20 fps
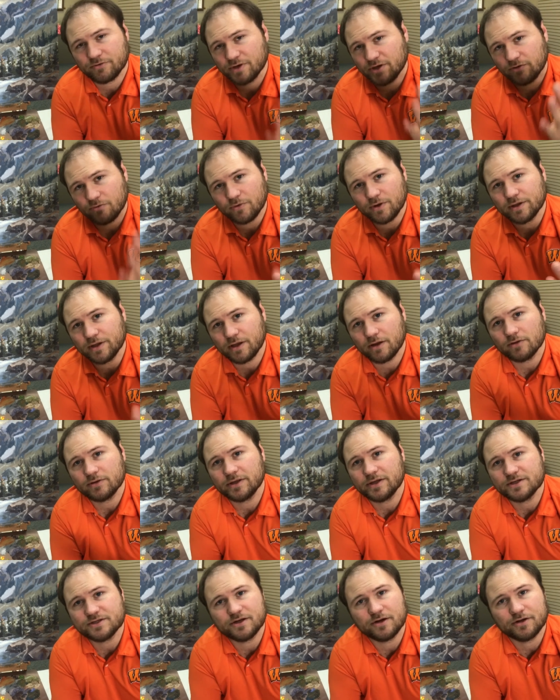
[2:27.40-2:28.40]
really
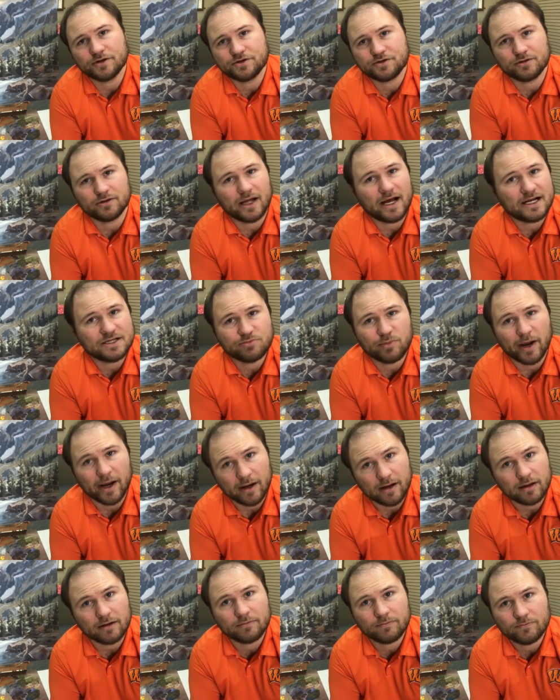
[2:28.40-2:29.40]
only as good as your last
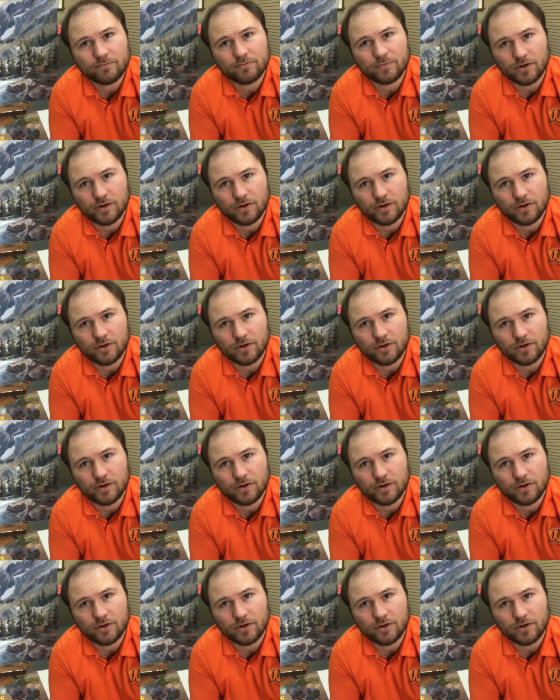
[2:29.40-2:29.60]
painting.